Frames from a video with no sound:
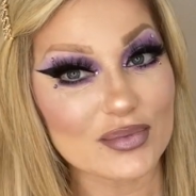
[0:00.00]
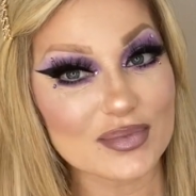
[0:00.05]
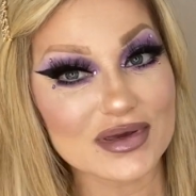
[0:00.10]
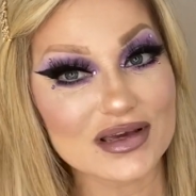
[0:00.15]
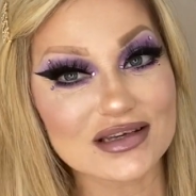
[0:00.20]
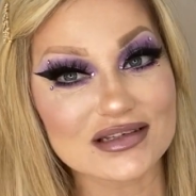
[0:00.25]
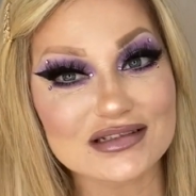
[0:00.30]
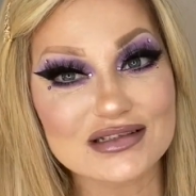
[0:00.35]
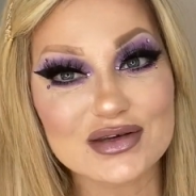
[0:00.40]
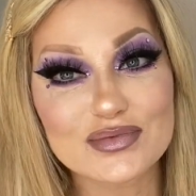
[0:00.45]

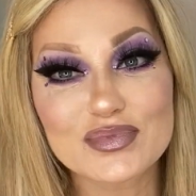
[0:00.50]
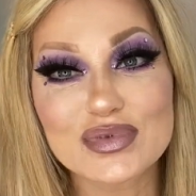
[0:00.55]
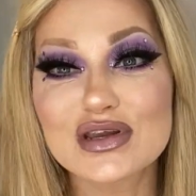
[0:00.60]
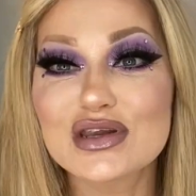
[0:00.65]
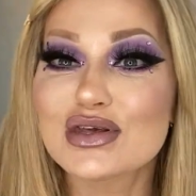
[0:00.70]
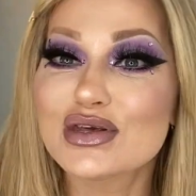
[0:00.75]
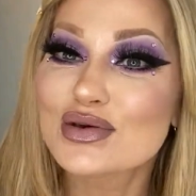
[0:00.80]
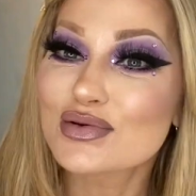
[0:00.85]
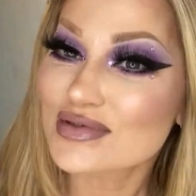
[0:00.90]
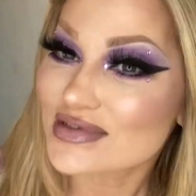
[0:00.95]
because they've been
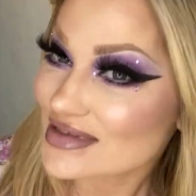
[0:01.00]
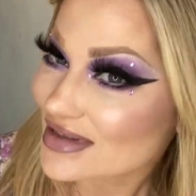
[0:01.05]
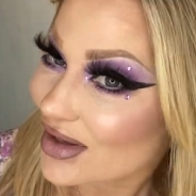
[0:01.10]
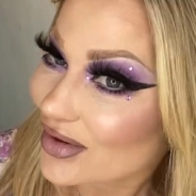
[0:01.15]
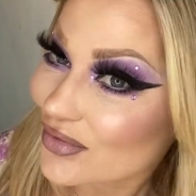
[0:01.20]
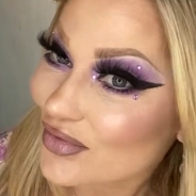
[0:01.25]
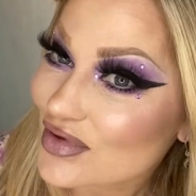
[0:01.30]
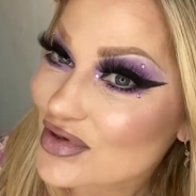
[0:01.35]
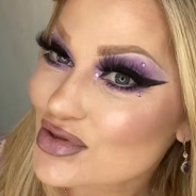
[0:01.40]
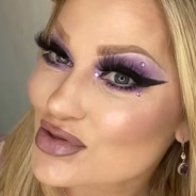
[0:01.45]
using it
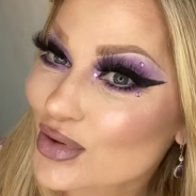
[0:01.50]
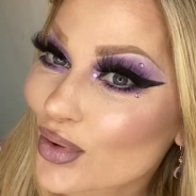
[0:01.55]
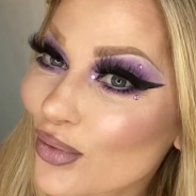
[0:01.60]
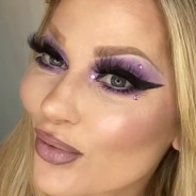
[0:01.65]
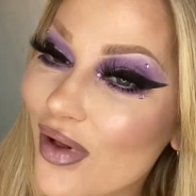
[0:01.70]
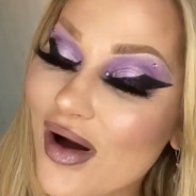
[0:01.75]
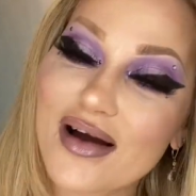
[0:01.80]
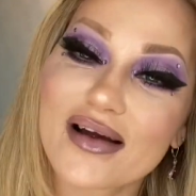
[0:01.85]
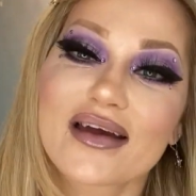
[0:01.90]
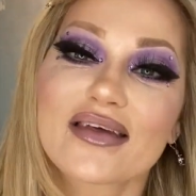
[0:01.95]
for so
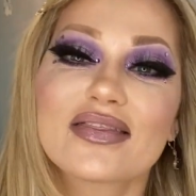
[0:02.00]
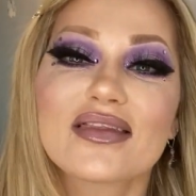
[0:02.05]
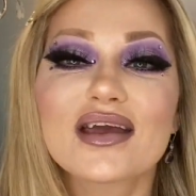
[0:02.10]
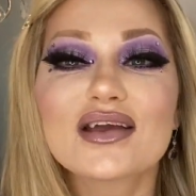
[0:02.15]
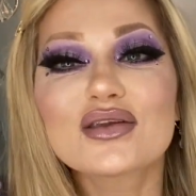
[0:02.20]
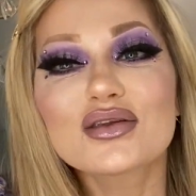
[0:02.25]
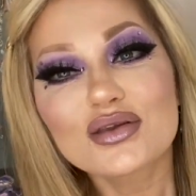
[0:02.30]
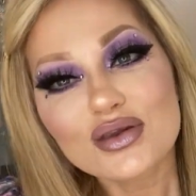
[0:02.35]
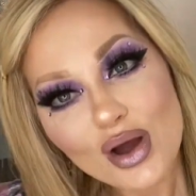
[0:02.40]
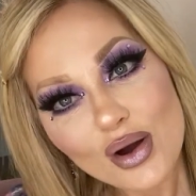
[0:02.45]
long and they
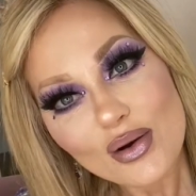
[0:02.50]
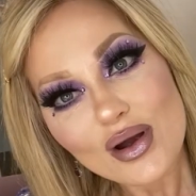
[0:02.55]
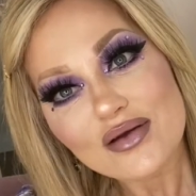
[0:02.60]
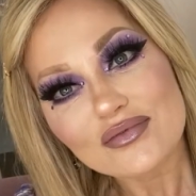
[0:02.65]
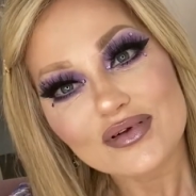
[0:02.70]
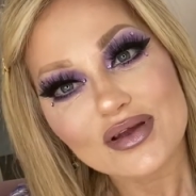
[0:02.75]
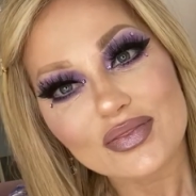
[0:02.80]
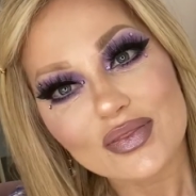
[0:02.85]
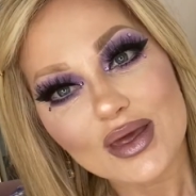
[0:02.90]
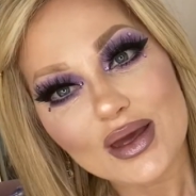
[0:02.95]
know
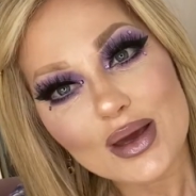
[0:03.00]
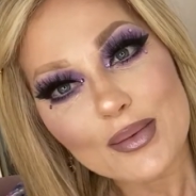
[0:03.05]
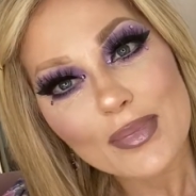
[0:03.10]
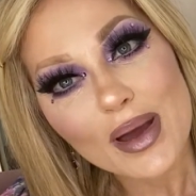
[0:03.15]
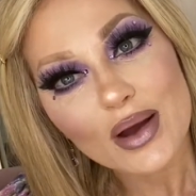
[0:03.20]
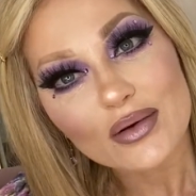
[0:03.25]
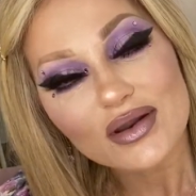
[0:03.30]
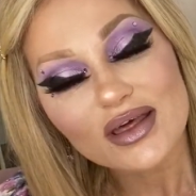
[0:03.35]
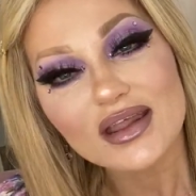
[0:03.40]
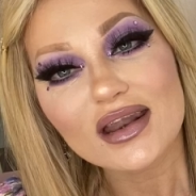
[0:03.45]
everything
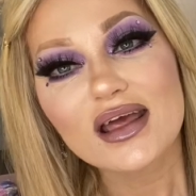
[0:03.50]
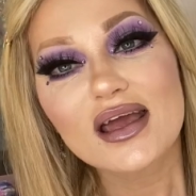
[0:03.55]
about it.